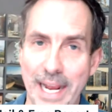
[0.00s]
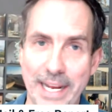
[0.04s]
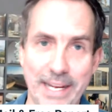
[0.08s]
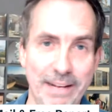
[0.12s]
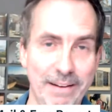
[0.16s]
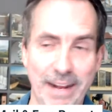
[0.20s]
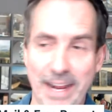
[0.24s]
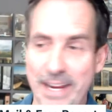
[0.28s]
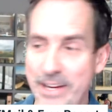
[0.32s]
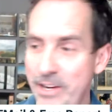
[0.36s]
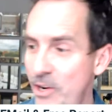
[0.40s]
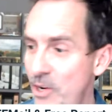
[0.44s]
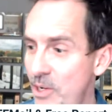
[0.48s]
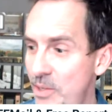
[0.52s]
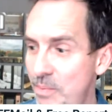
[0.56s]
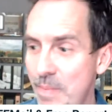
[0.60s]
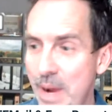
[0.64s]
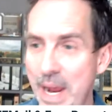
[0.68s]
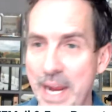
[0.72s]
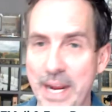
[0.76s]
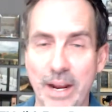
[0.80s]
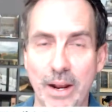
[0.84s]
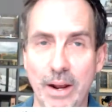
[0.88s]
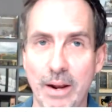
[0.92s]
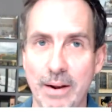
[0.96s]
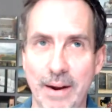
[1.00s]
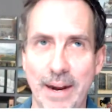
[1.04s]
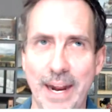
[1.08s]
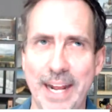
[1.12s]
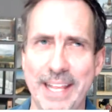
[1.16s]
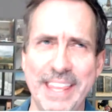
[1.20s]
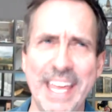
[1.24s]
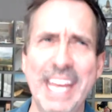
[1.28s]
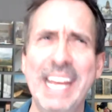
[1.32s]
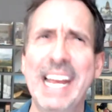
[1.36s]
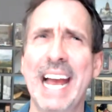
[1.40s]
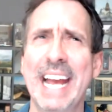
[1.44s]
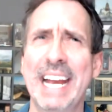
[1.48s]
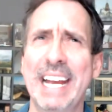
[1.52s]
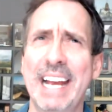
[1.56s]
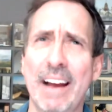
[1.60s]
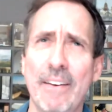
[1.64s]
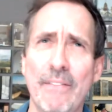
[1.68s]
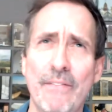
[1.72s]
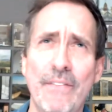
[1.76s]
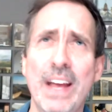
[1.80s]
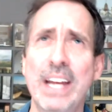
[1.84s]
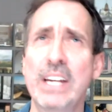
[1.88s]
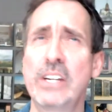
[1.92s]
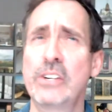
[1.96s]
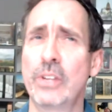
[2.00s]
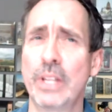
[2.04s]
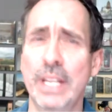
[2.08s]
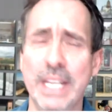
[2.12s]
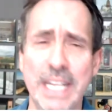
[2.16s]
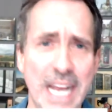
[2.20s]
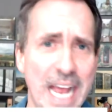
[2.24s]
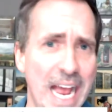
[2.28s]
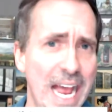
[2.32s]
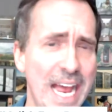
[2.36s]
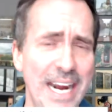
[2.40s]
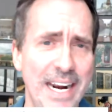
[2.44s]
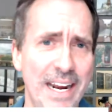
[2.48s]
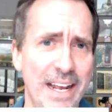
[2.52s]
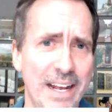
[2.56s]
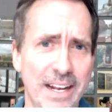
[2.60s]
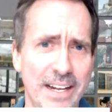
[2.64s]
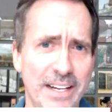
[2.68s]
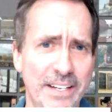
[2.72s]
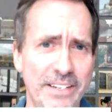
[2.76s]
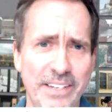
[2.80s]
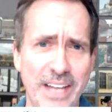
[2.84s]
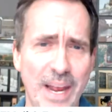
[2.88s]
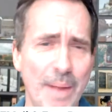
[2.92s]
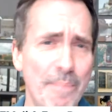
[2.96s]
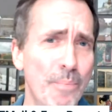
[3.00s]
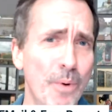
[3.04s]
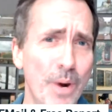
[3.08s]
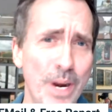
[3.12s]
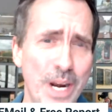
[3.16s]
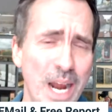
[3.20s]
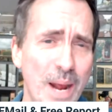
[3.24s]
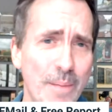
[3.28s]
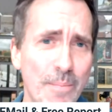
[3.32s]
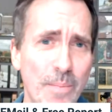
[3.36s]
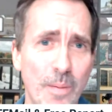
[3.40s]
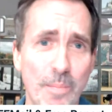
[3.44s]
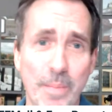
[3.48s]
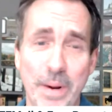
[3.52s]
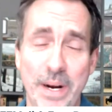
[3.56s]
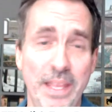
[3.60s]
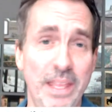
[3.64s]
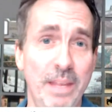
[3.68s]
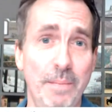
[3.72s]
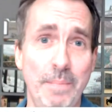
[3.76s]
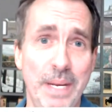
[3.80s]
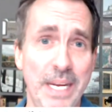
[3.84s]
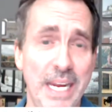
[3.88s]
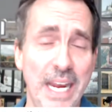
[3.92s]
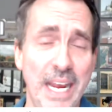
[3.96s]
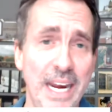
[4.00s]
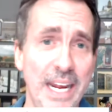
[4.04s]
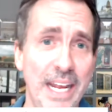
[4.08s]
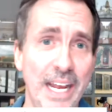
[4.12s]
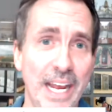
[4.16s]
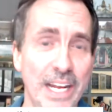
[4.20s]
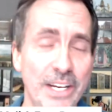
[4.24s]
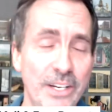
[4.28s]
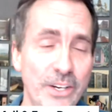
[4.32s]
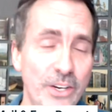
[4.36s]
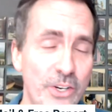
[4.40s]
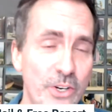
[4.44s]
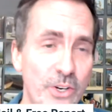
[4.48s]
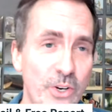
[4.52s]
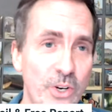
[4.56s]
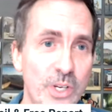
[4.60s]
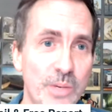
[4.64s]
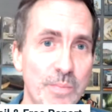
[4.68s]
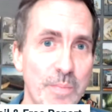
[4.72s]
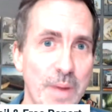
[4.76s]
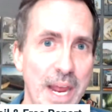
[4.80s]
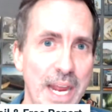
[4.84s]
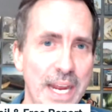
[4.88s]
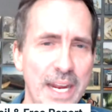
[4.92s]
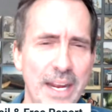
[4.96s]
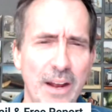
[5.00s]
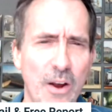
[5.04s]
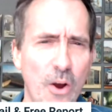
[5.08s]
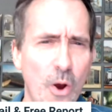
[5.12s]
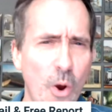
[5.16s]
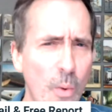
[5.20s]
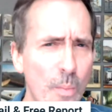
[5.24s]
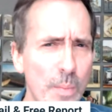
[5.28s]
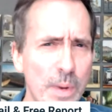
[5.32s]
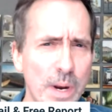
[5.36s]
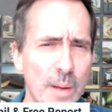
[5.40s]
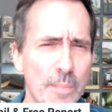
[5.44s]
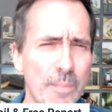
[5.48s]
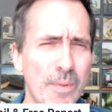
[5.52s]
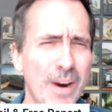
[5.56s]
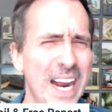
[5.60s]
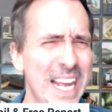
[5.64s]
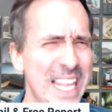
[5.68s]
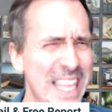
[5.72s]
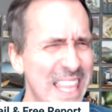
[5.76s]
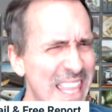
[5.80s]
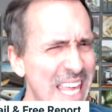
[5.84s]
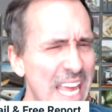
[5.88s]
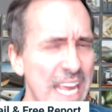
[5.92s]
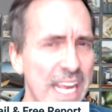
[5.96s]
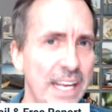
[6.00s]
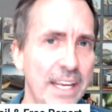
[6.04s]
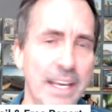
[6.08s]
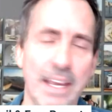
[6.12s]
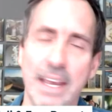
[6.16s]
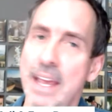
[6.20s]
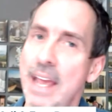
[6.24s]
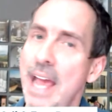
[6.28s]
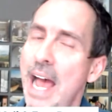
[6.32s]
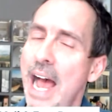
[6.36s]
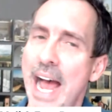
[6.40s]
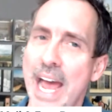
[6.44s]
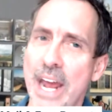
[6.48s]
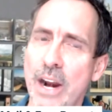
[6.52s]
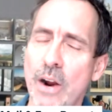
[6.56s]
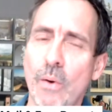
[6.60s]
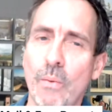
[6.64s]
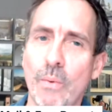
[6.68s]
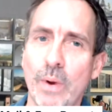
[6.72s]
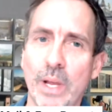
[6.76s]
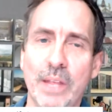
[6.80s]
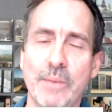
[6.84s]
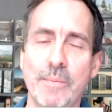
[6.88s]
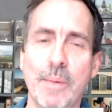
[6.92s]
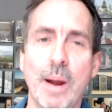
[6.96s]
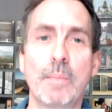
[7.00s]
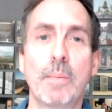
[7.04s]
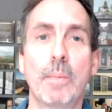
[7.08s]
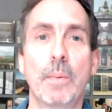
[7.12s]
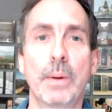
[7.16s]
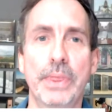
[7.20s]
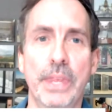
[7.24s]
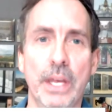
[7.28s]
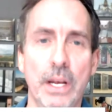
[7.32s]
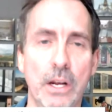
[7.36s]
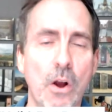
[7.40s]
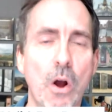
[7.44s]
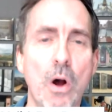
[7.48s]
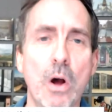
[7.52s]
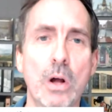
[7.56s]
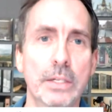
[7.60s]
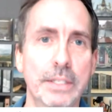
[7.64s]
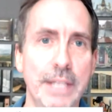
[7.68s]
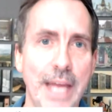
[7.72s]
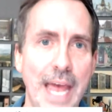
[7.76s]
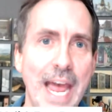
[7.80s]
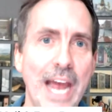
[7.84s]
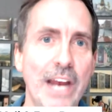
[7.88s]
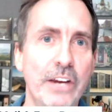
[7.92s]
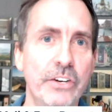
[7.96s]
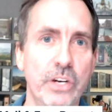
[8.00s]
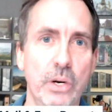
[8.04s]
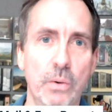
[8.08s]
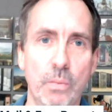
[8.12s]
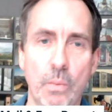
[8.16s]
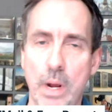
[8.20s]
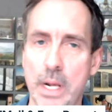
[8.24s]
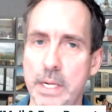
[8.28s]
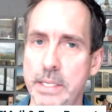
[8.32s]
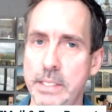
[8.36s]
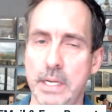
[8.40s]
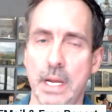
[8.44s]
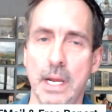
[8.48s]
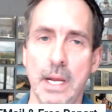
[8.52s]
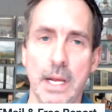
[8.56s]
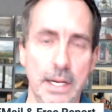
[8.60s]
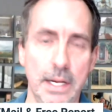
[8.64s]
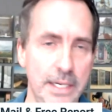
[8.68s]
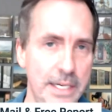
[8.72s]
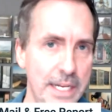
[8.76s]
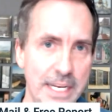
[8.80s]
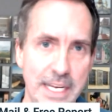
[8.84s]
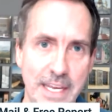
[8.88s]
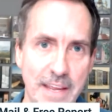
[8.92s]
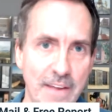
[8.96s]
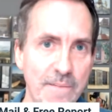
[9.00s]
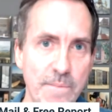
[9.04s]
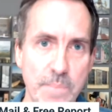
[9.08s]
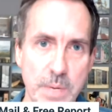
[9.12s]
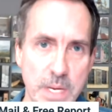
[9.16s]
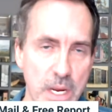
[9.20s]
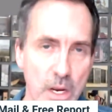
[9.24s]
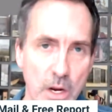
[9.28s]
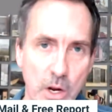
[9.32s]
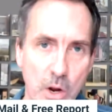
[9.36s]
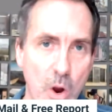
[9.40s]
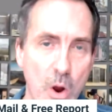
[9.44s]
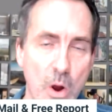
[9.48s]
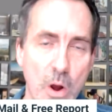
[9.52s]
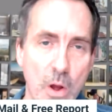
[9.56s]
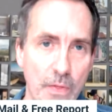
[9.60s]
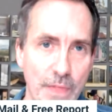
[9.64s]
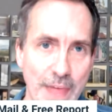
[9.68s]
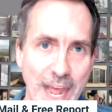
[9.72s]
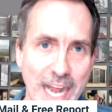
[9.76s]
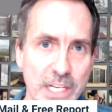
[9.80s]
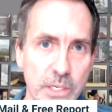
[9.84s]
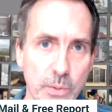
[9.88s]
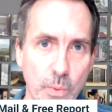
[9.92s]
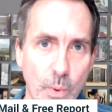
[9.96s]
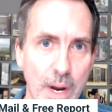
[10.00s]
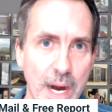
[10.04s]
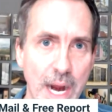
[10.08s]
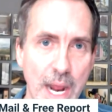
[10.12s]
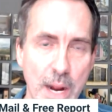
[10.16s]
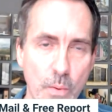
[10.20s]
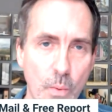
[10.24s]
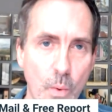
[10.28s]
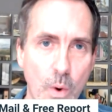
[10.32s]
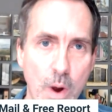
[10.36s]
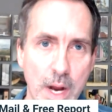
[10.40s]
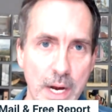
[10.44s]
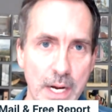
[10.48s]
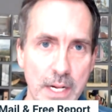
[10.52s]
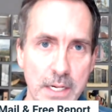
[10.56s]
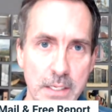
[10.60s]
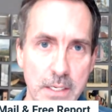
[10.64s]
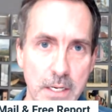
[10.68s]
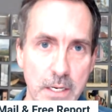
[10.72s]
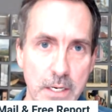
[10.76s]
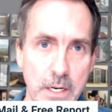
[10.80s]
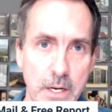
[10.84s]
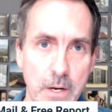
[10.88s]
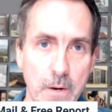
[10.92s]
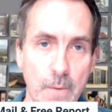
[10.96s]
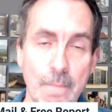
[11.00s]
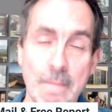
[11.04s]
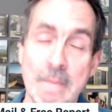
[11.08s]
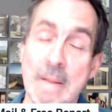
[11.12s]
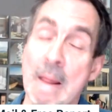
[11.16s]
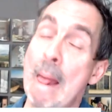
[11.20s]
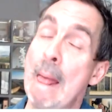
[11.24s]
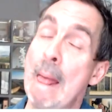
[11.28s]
I used I think I eventually got a separate number, but in the beginning, I just used my home number. I think, I don't really remember, but the call to action was to give me a call. That's what I wanted to do.